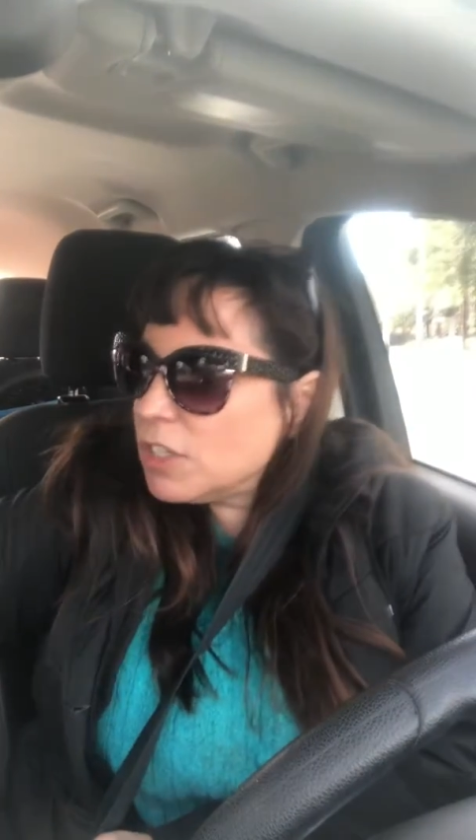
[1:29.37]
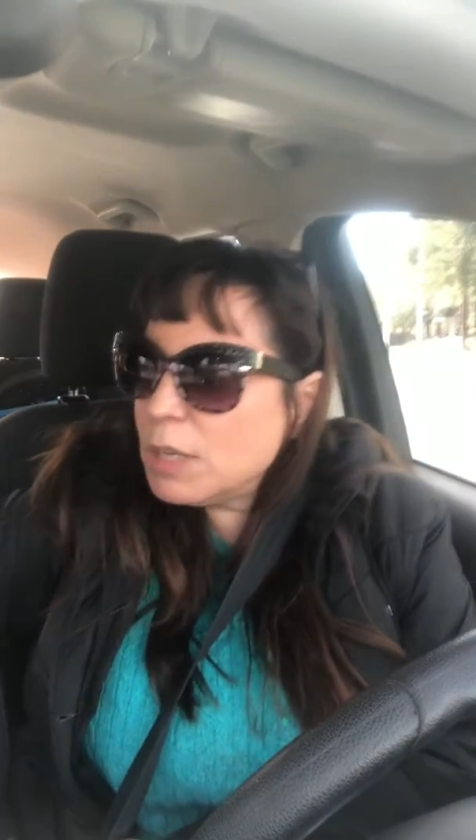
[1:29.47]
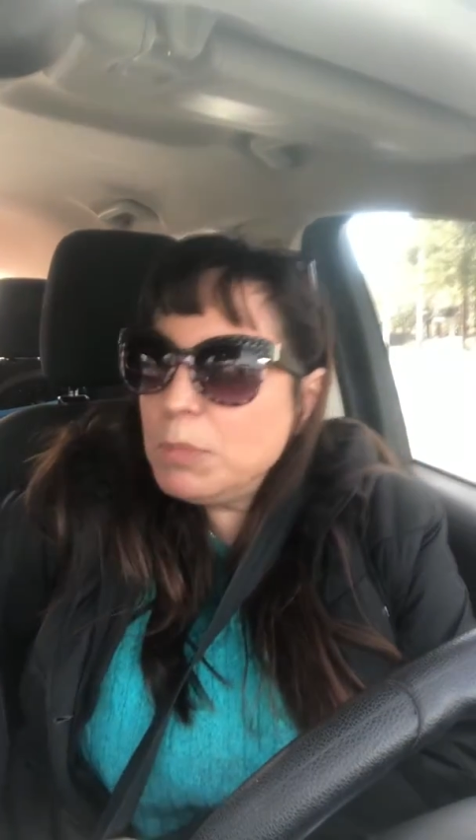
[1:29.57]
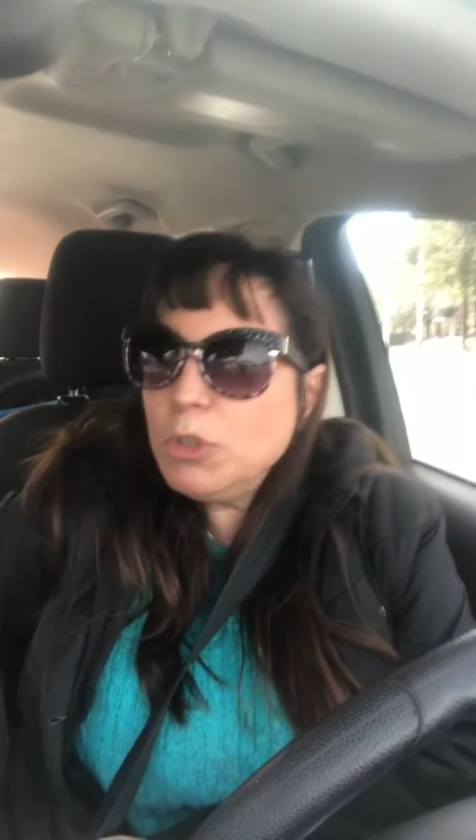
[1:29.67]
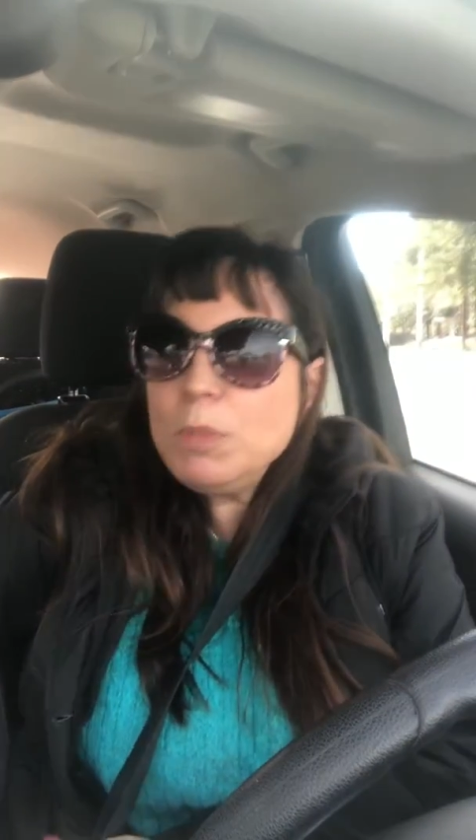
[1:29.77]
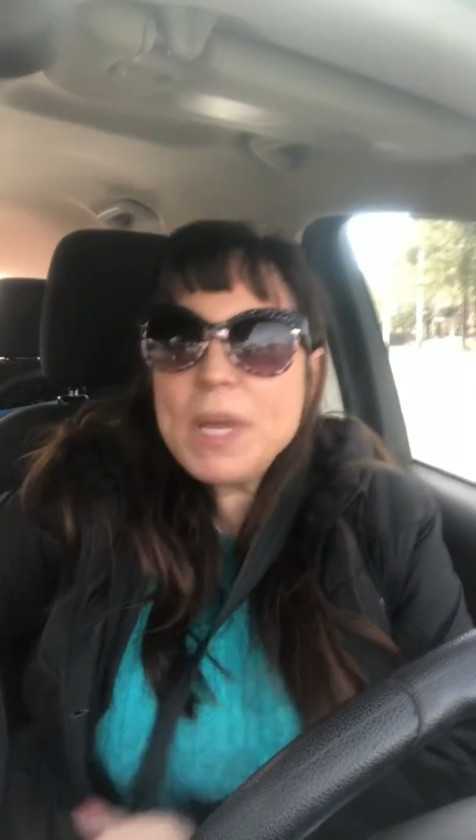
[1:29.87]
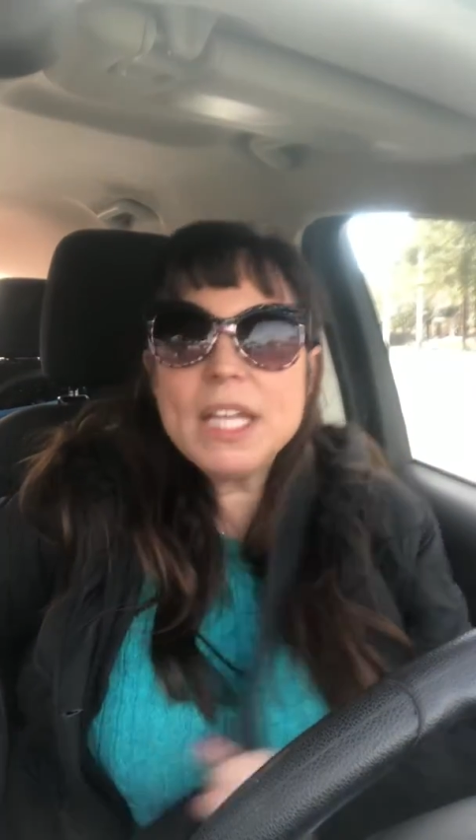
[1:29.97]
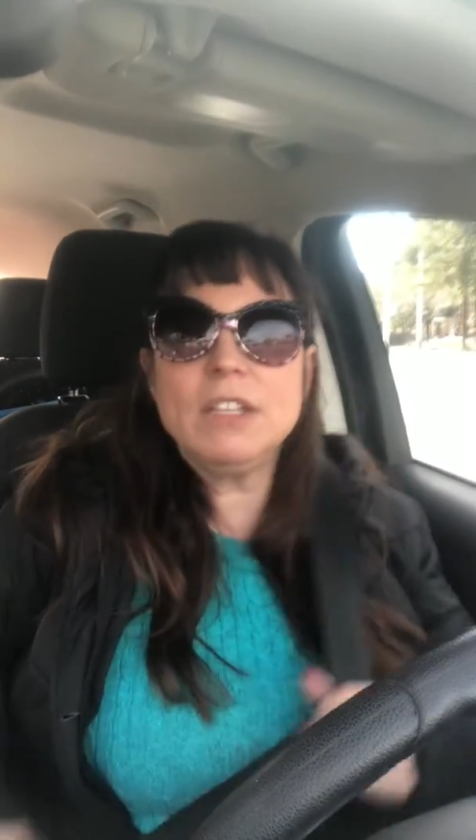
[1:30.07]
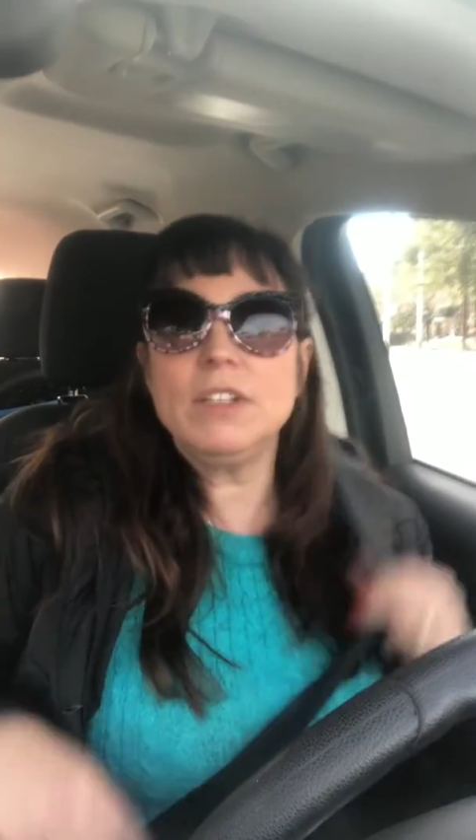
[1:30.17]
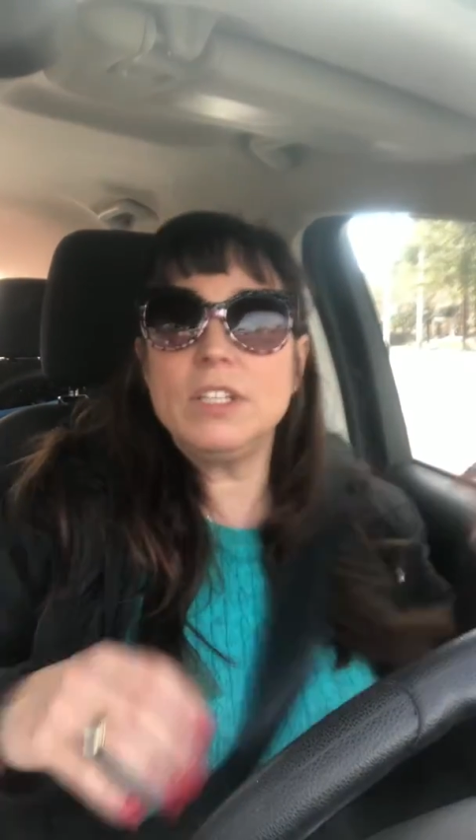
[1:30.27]
So I pull back
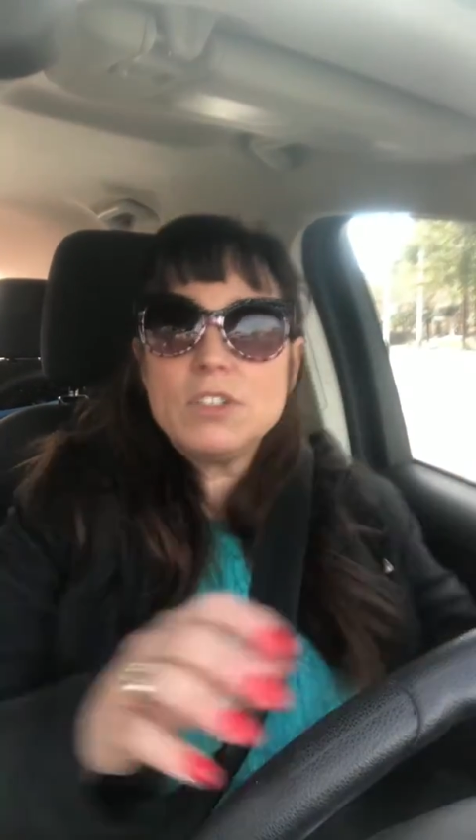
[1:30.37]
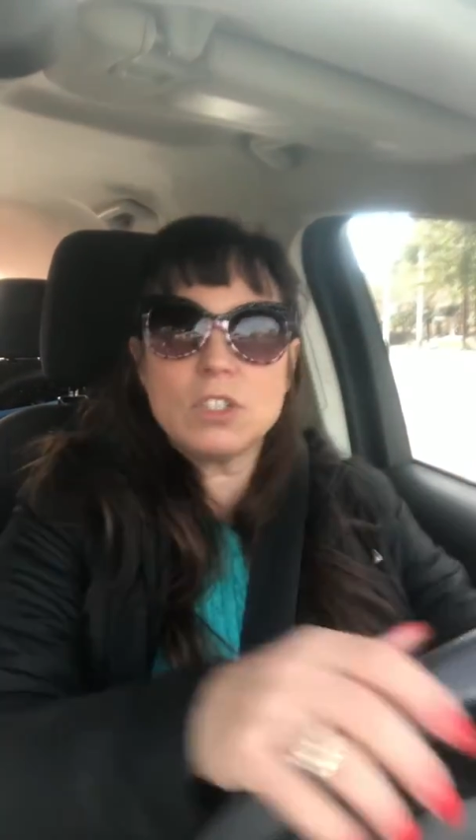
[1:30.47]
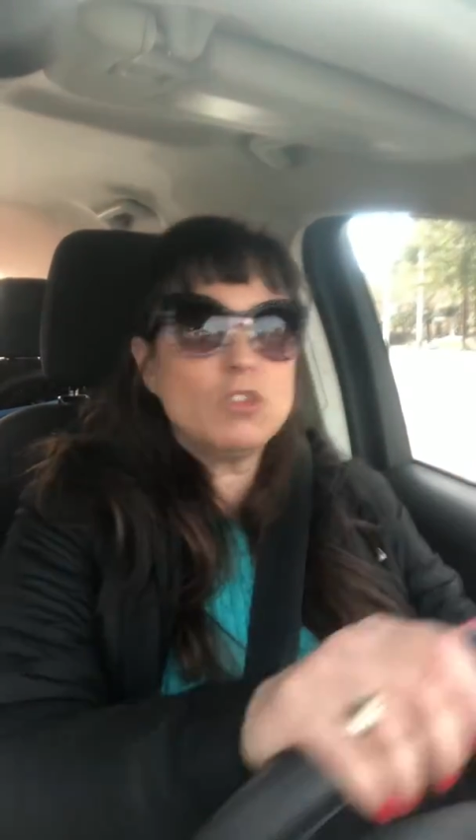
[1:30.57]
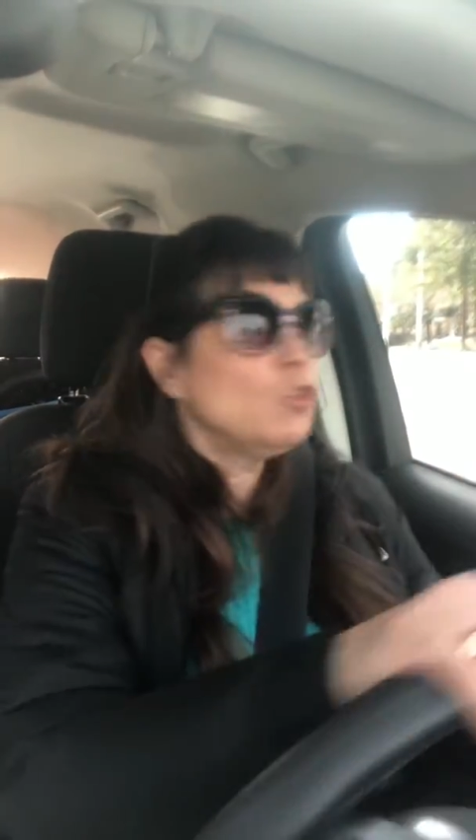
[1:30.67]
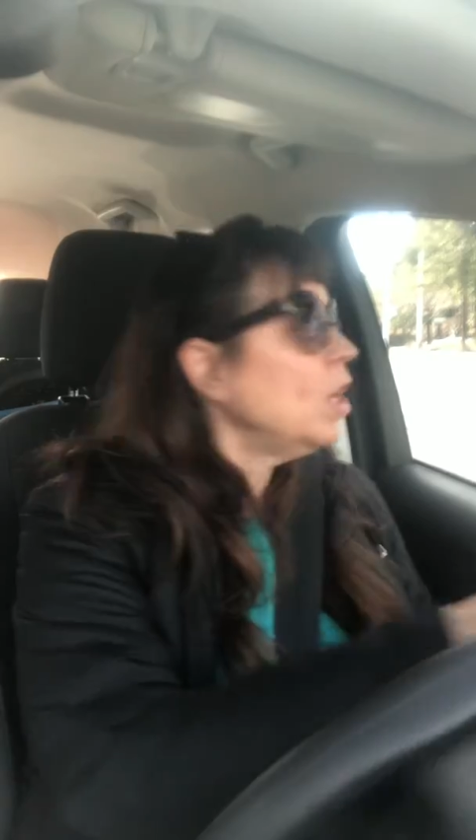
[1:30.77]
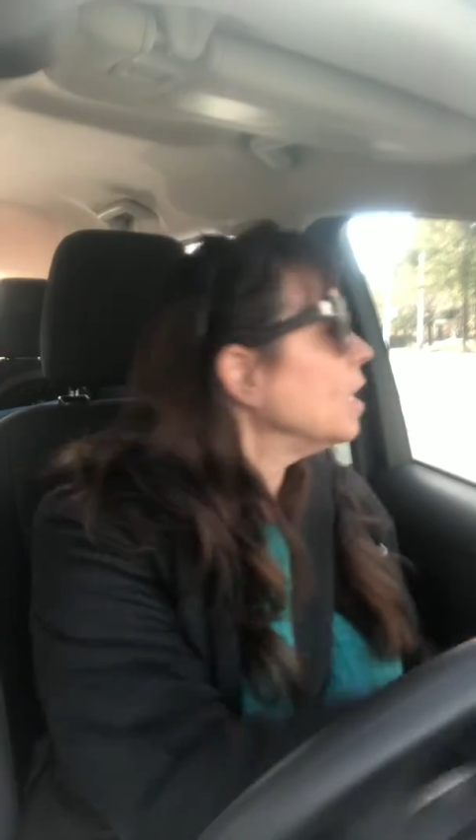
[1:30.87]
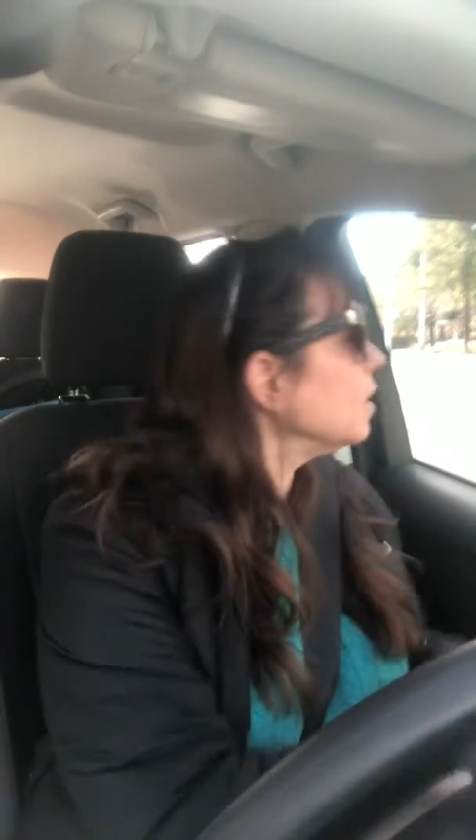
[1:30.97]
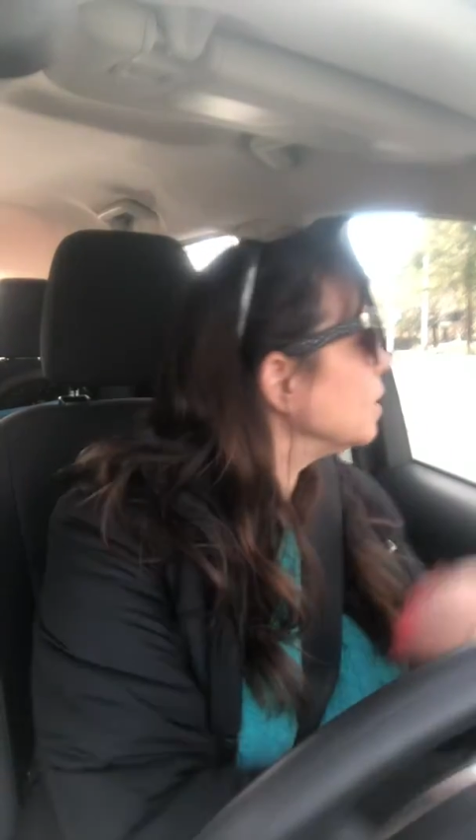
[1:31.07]
there, and there's a truck,